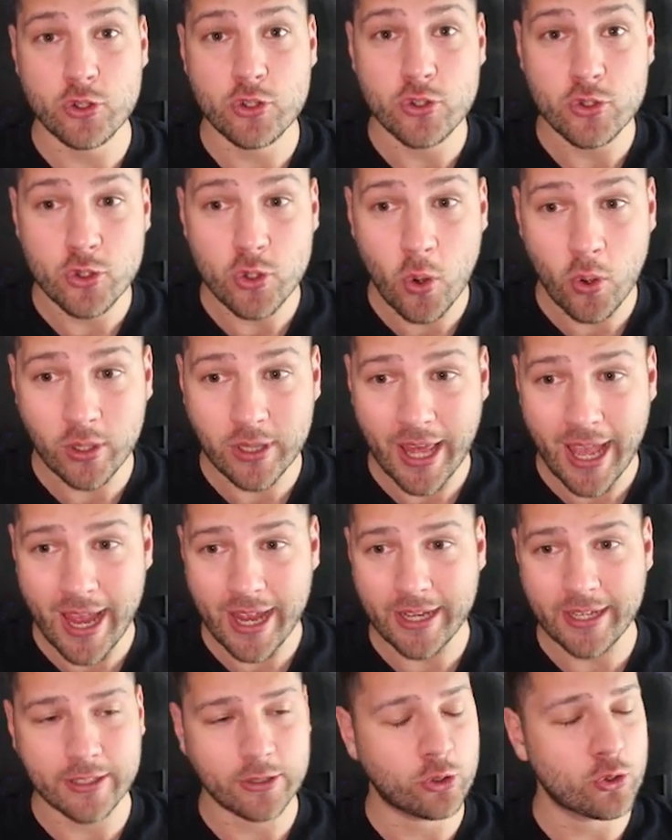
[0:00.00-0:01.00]
There's no
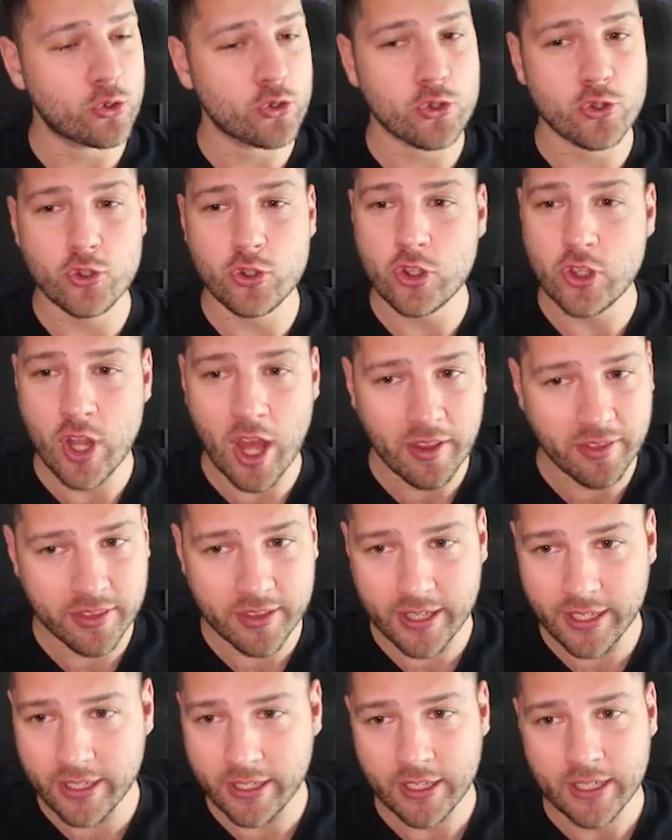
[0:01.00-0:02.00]
lag, there's
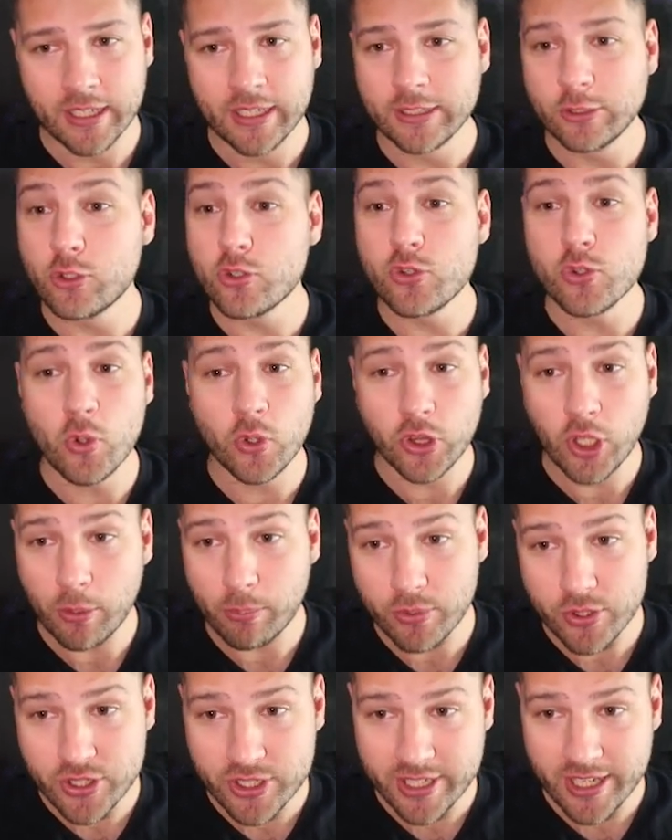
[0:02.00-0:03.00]
nothing, there's no
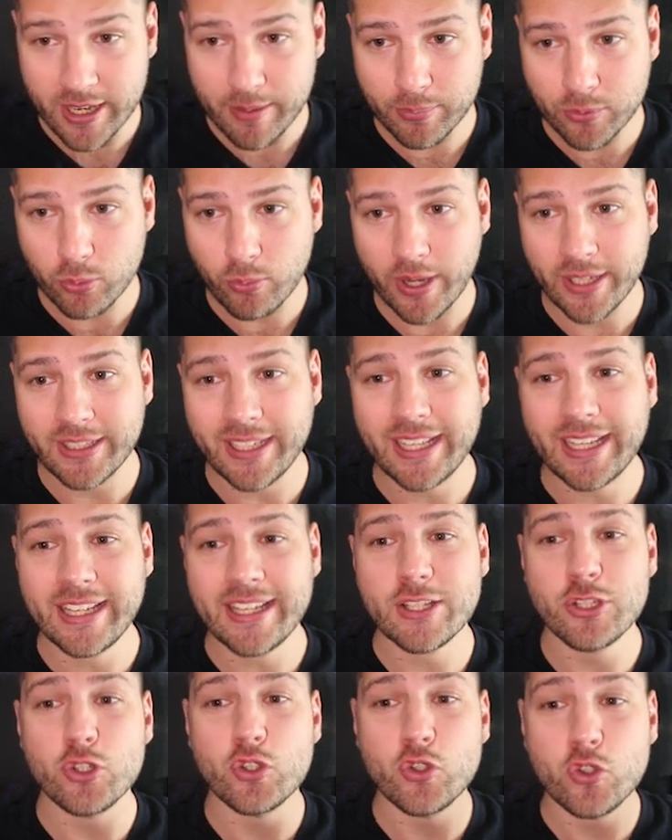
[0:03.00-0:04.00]
number skipped, right?
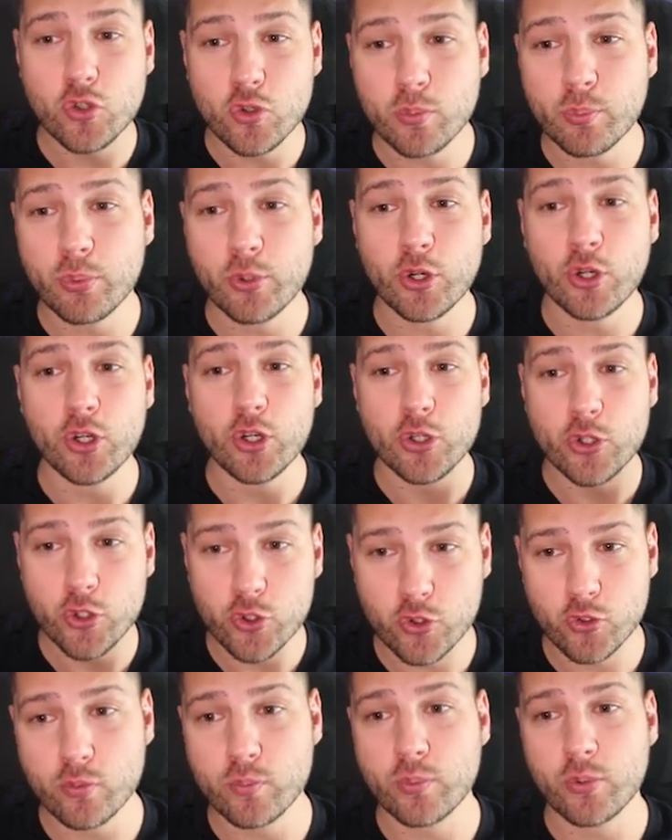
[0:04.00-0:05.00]
It is super,
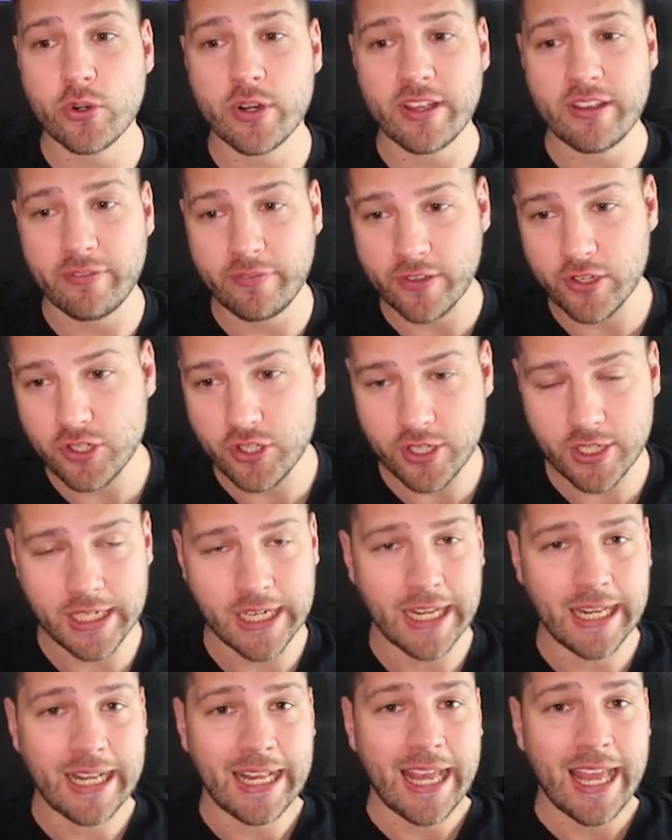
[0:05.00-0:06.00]
super
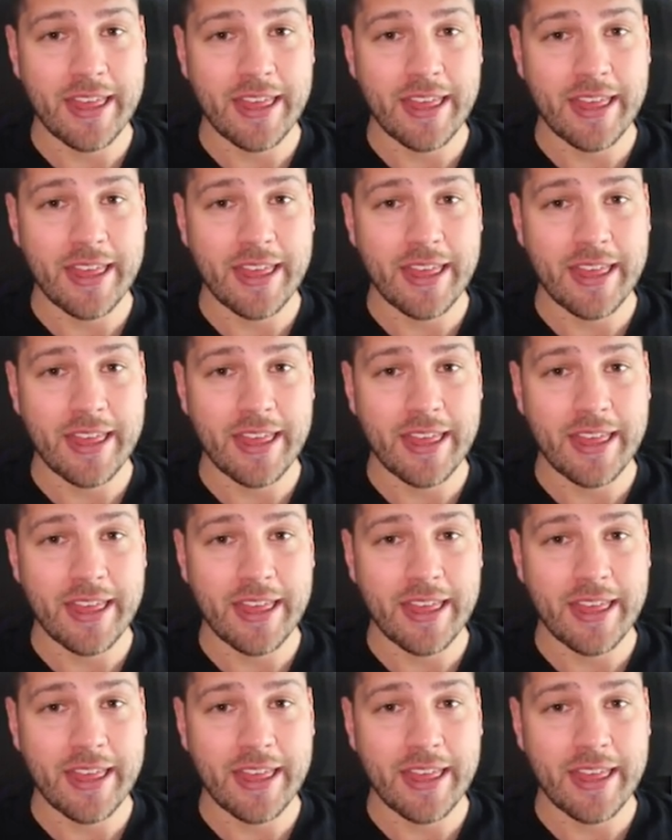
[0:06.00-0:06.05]
efficient.